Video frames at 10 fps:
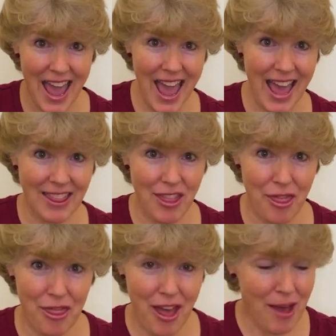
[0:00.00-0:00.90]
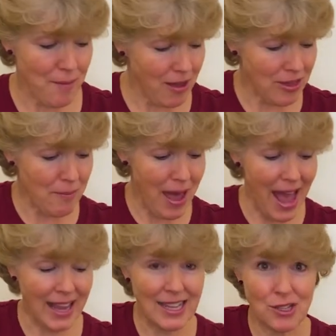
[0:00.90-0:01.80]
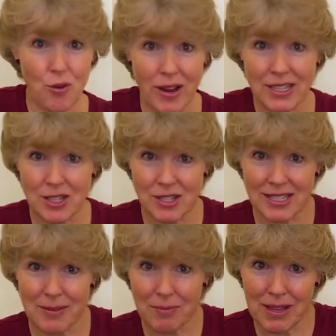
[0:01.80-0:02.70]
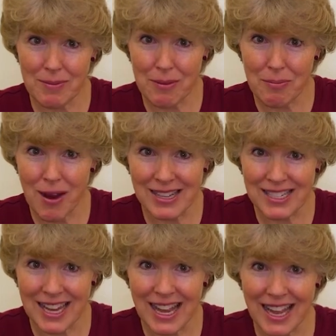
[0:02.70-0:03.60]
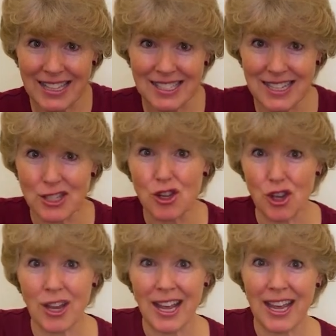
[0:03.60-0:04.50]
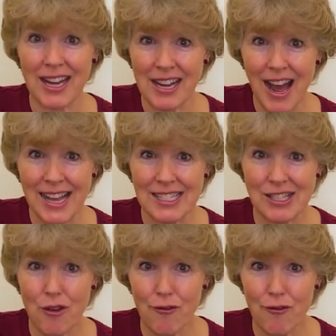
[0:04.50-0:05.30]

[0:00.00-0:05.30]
and the thumb on the back is going to simply be pressing against it so you can get a nice